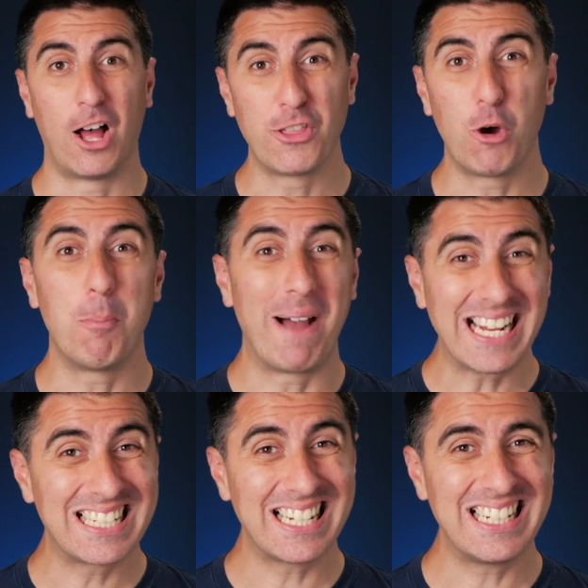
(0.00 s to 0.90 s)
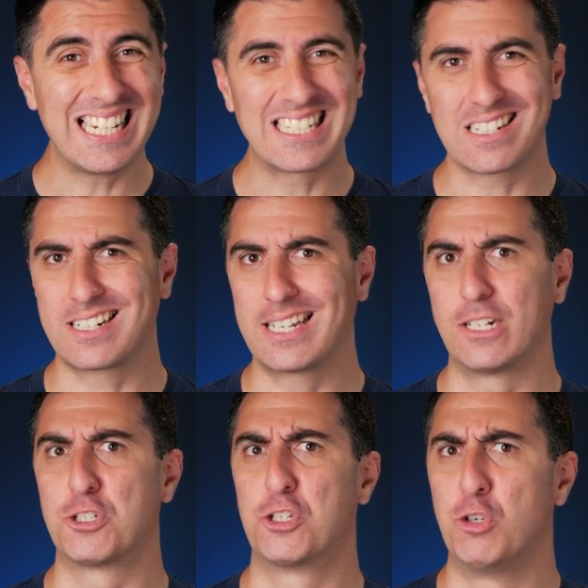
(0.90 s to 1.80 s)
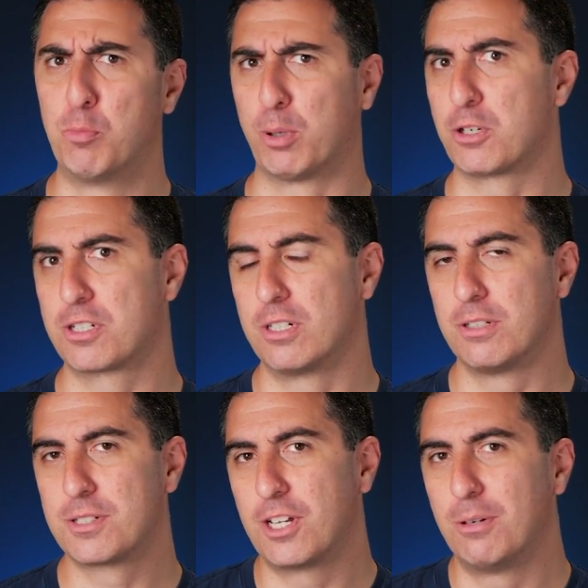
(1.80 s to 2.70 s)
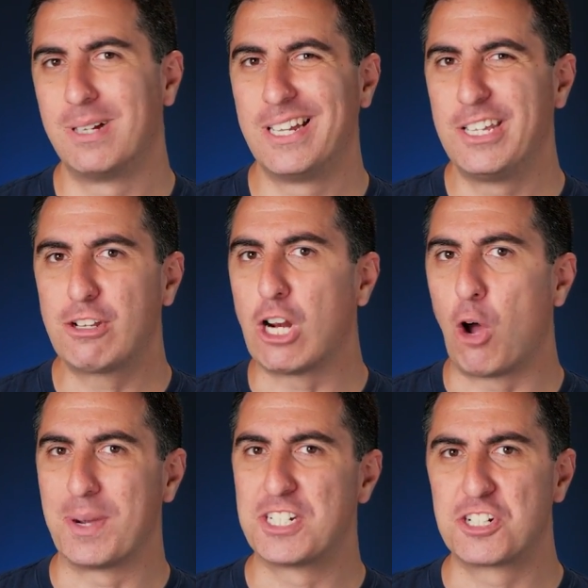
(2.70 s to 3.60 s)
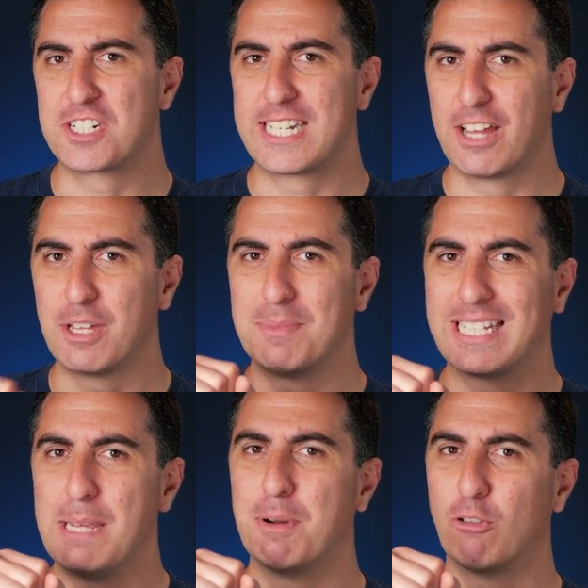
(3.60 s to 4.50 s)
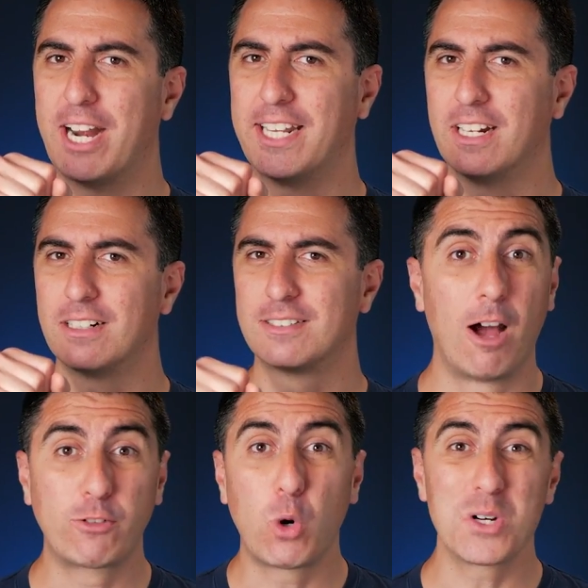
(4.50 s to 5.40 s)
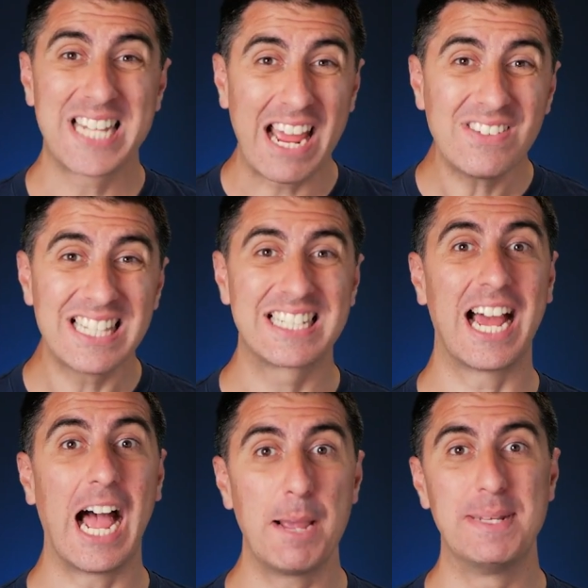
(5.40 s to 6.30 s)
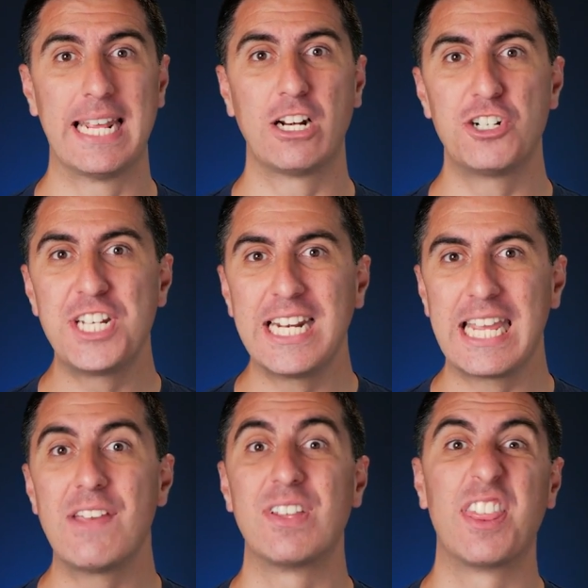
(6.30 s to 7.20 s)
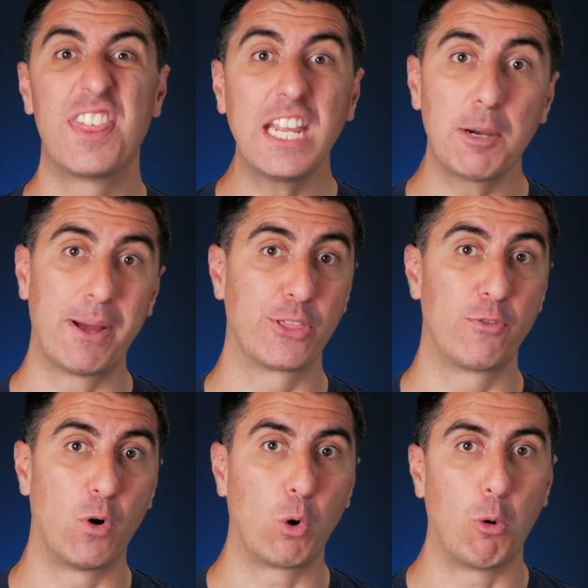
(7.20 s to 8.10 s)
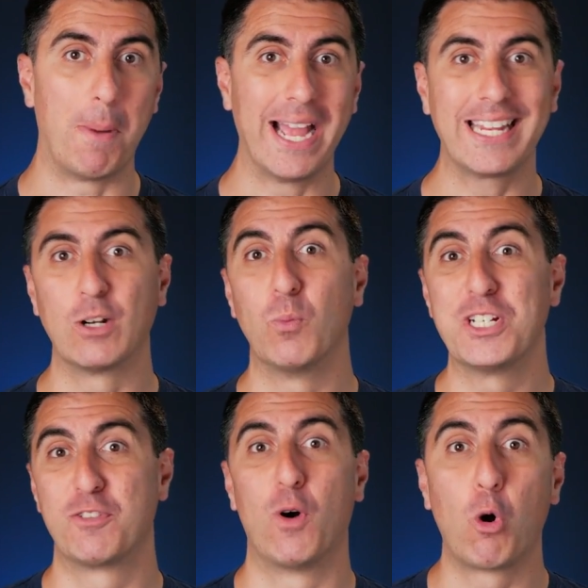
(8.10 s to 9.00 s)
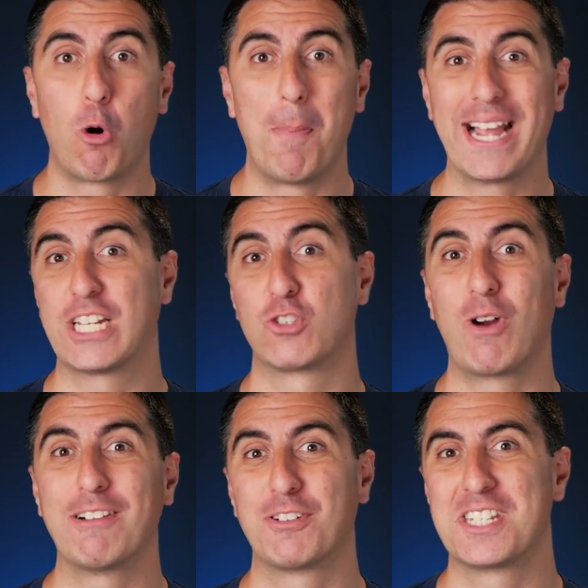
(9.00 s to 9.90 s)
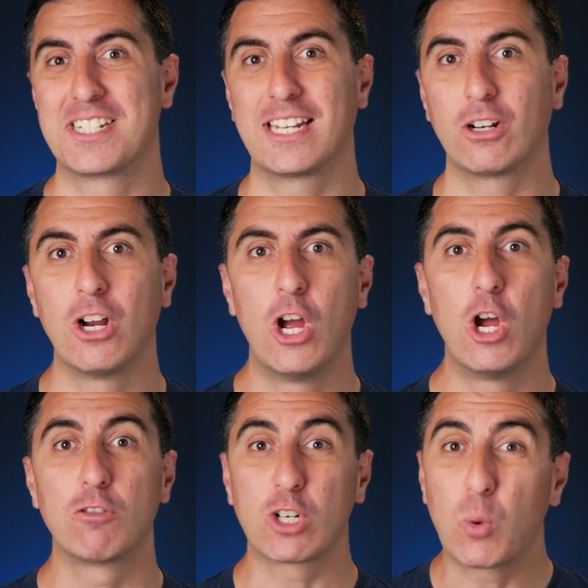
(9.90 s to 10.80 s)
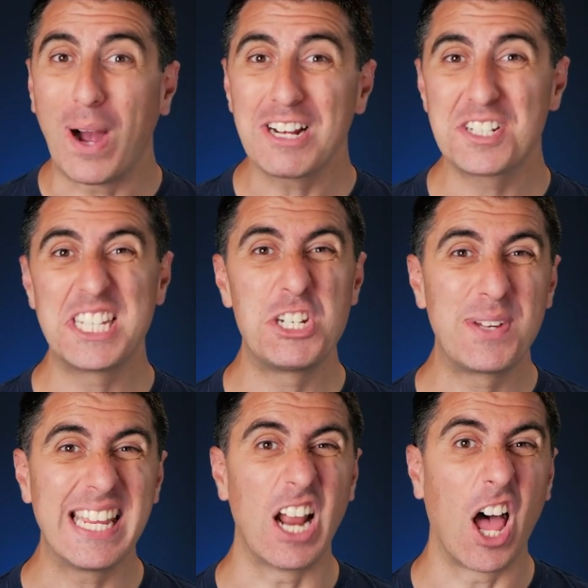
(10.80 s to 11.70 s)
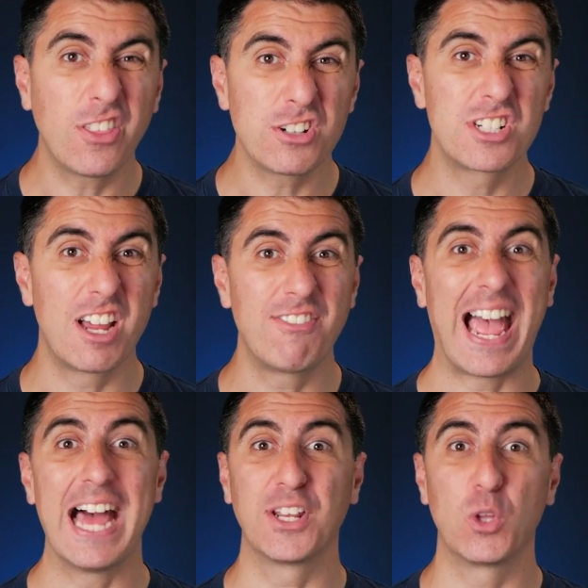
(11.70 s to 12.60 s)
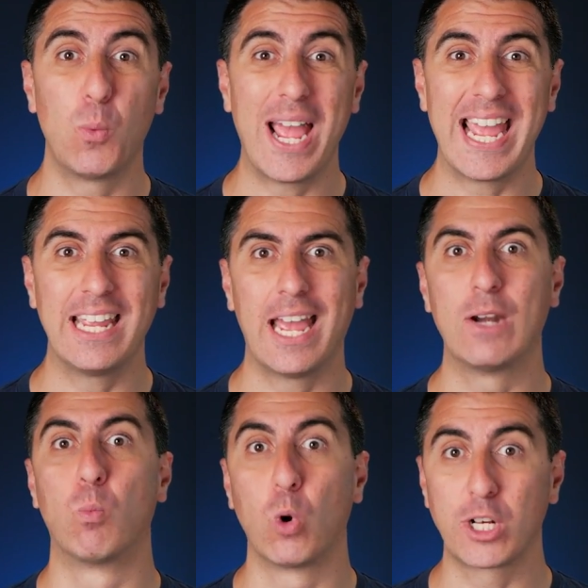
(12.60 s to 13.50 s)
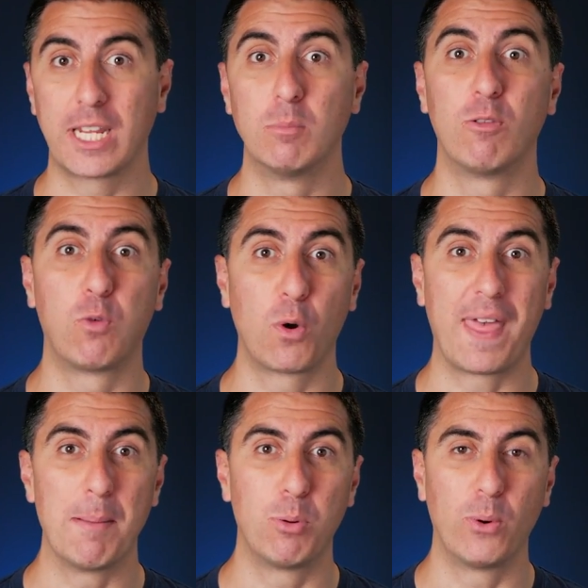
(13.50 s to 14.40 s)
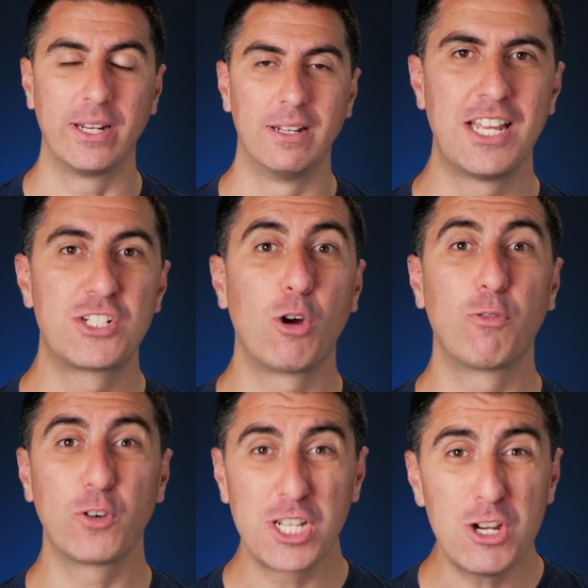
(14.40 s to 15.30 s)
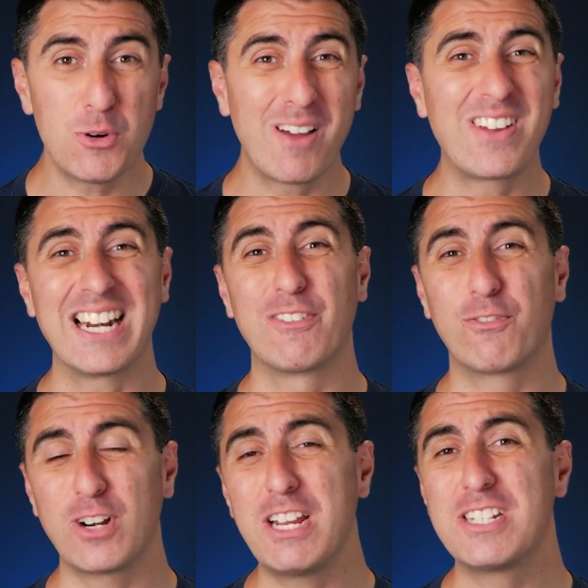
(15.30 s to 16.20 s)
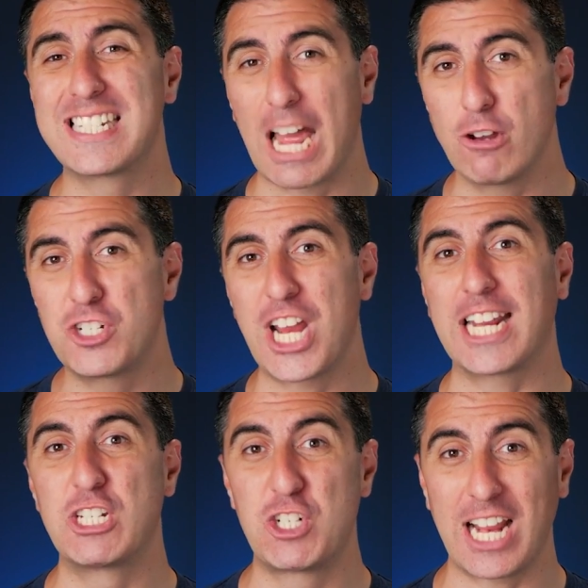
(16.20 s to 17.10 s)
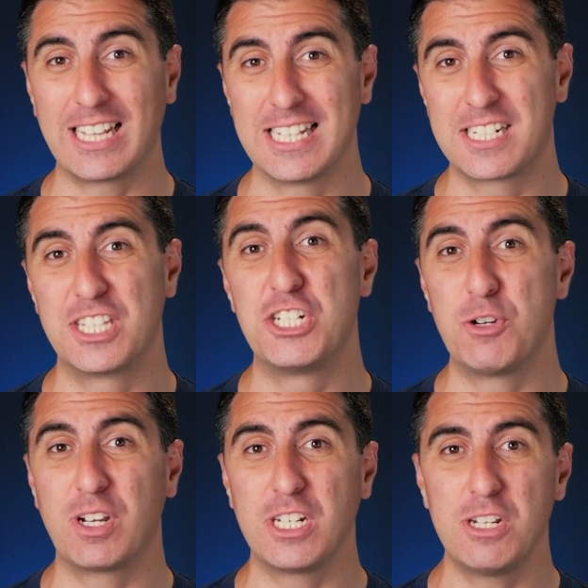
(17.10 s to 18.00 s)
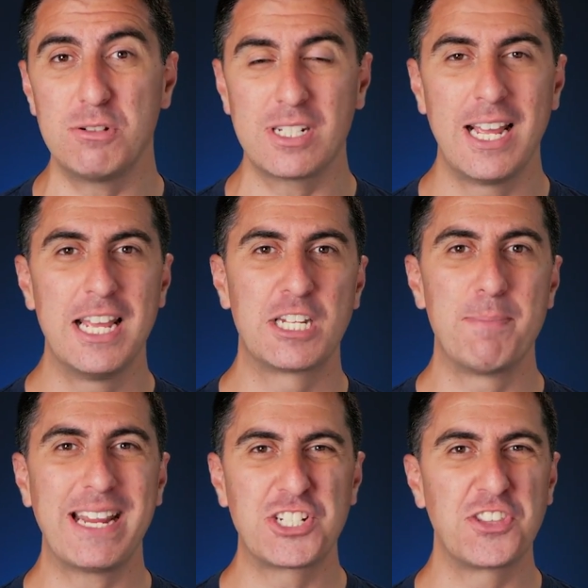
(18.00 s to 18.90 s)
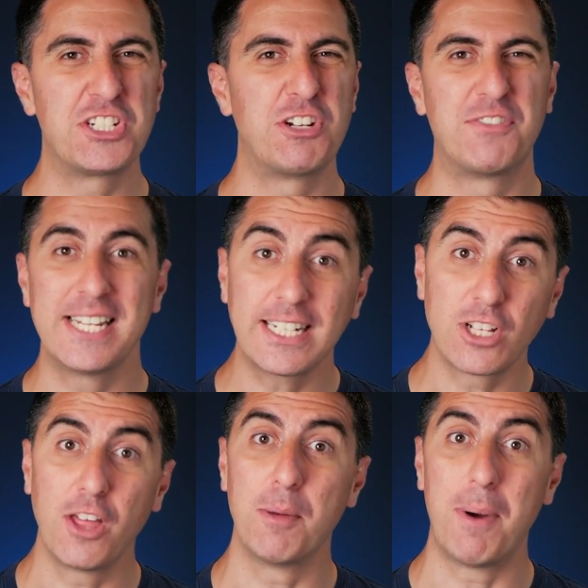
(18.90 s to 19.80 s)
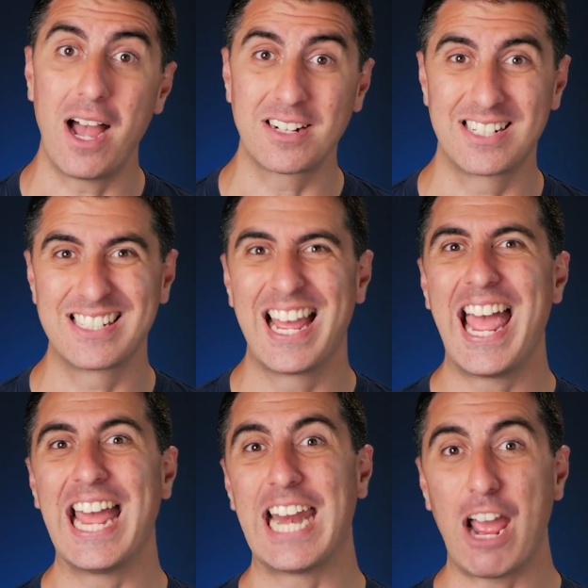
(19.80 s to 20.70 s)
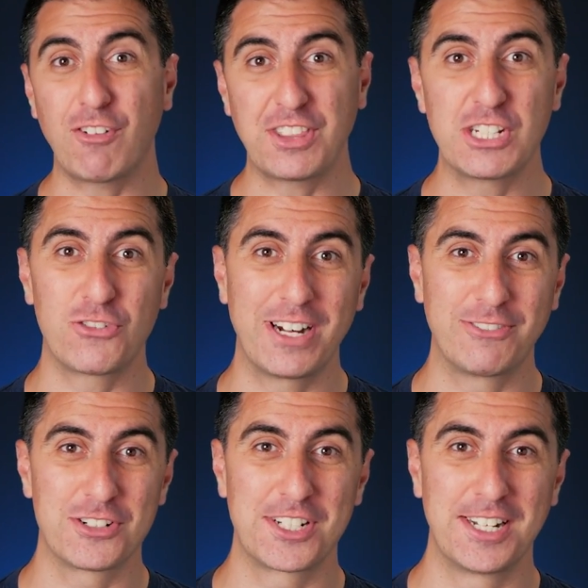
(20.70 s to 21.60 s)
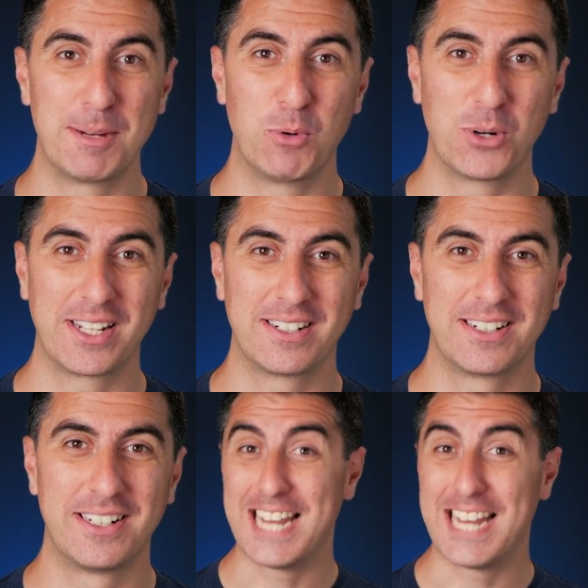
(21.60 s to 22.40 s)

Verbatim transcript: Although mic technique doesn't get too personal, so you can always just tell them to keep it right here. Of course, having the time and energy to even think about the vocal mic and which vocal mic is right for the singer requires that you get other stuff out of the way and working before that point. And so for you, I've got a free sound check checklist that you can use to make sure that you've ticked all the boxes and everything's ready for Sunday morning.